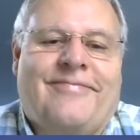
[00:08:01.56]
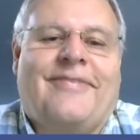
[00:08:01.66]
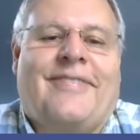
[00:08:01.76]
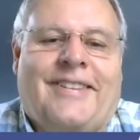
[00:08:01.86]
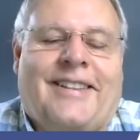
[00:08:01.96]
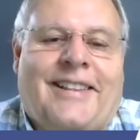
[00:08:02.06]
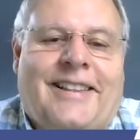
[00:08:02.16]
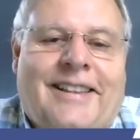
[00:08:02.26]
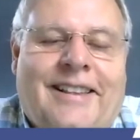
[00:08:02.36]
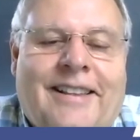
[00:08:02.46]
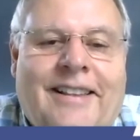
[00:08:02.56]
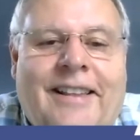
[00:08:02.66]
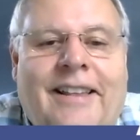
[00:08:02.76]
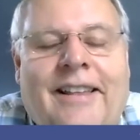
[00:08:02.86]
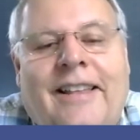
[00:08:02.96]

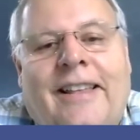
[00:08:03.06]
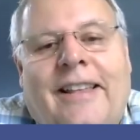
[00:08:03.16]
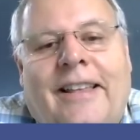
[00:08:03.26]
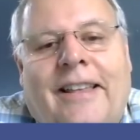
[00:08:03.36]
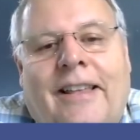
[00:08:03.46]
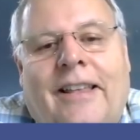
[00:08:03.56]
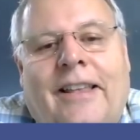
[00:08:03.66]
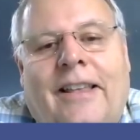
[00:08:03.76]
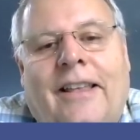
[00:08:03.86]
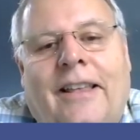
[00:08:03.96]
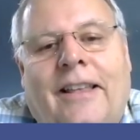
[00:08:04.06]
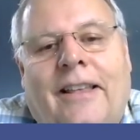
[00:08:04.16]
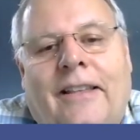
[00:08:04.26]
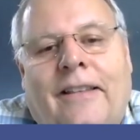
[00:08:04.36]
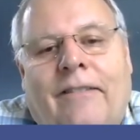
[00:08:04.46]

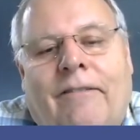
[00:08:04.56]
(not speaking)